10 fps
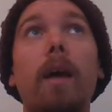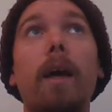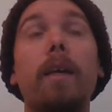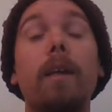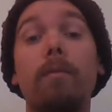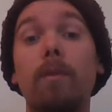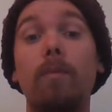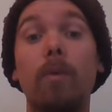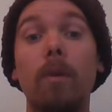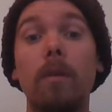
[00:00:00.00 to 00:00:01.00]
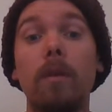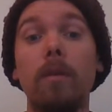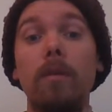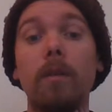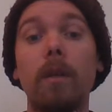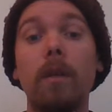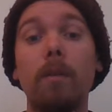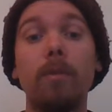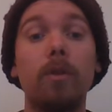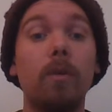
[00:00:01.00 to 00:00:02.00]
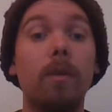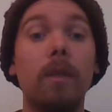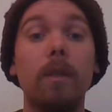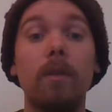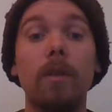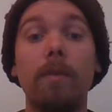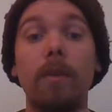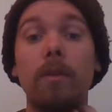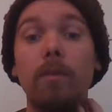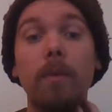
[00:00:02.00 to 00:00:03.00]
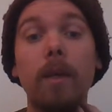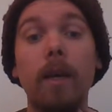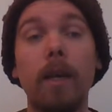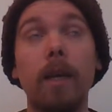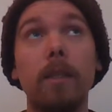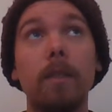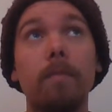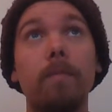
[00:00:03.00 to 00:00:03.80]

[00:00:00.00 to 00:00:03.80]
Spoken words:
give the world an opportunity to give it to me, I guess.